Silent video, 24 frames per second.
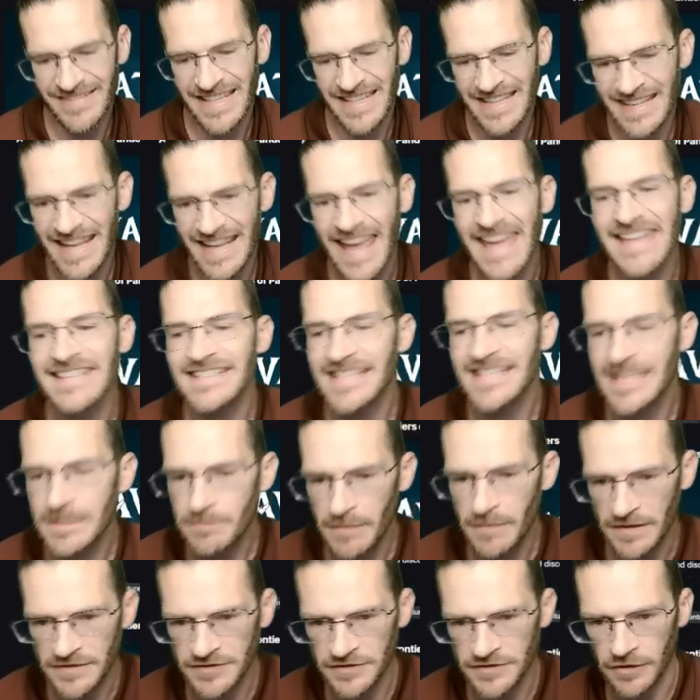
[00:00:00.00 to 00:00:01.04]
18
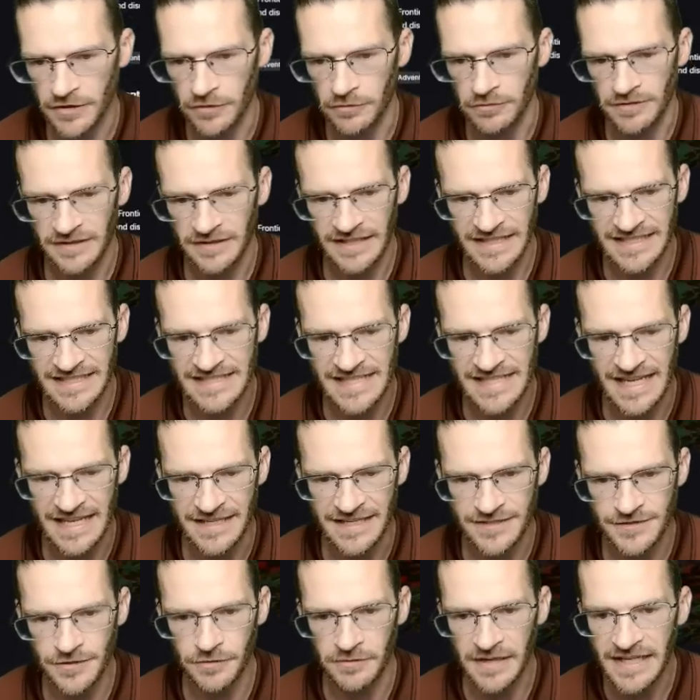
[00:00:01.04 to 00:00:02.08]
months ago, let's say.
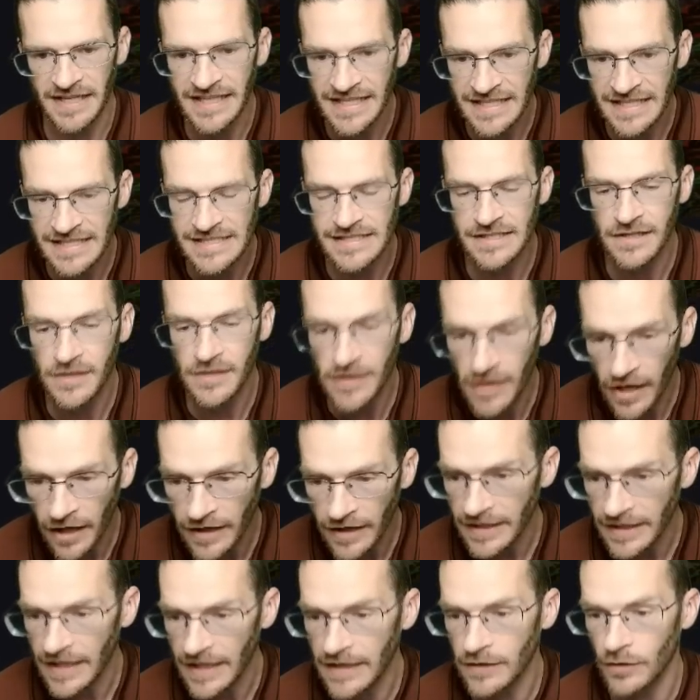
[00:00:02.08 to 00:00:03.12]
So it is
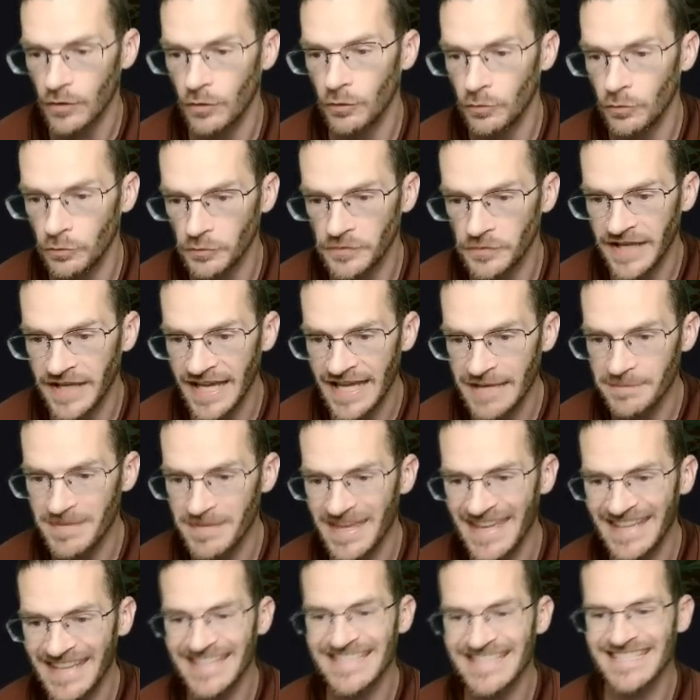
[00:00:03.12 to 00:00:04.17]
not an old game.
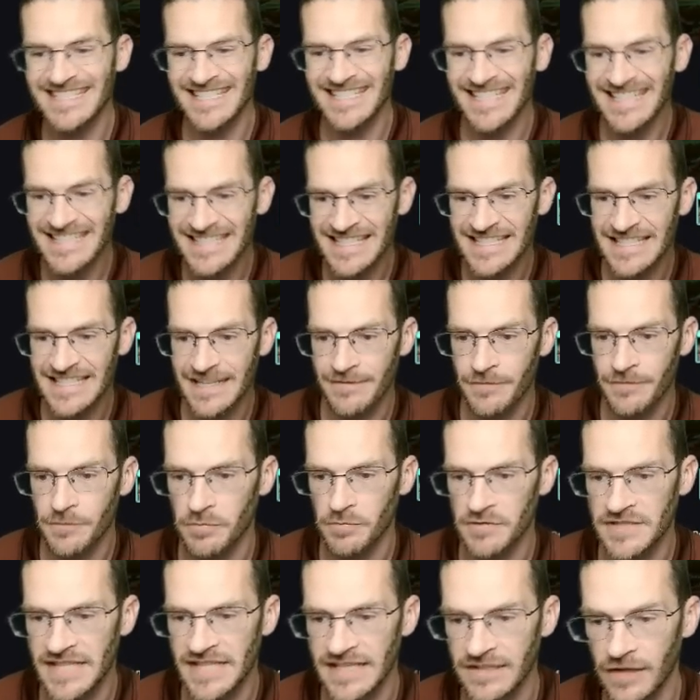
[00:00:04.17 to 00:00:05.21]
It is
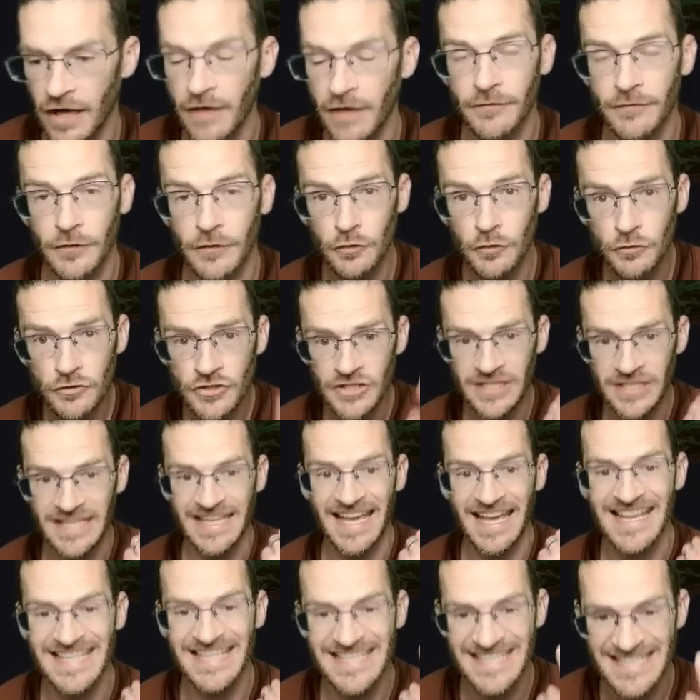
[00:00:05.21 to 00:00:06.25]
67% off.
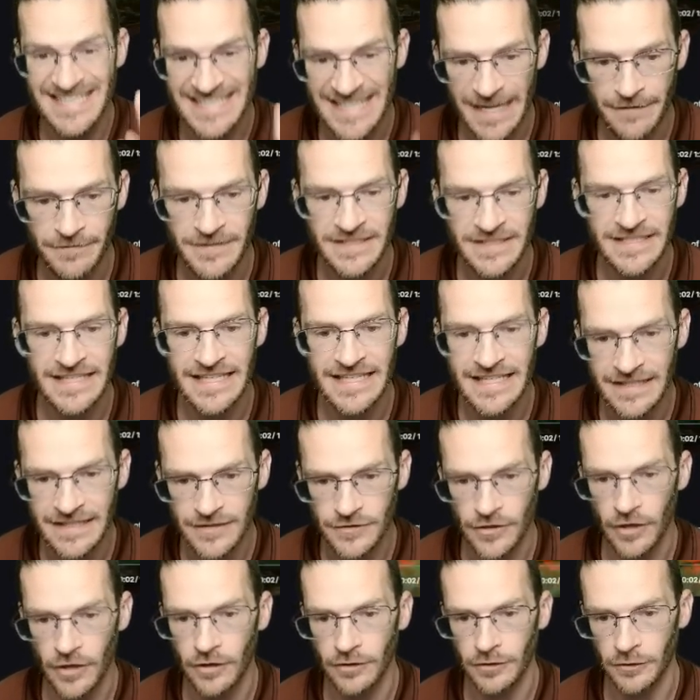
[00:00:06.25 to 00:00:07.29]
Usually a
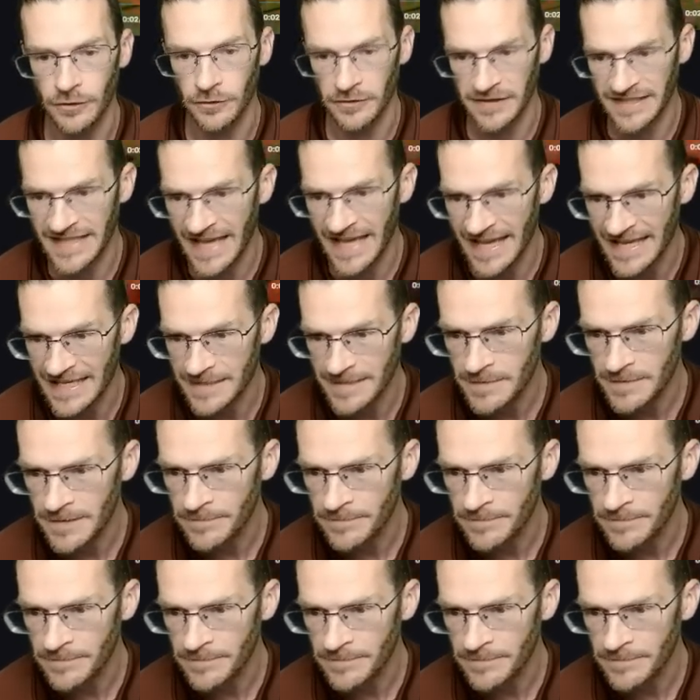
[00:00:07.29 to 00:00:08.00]
$70 game.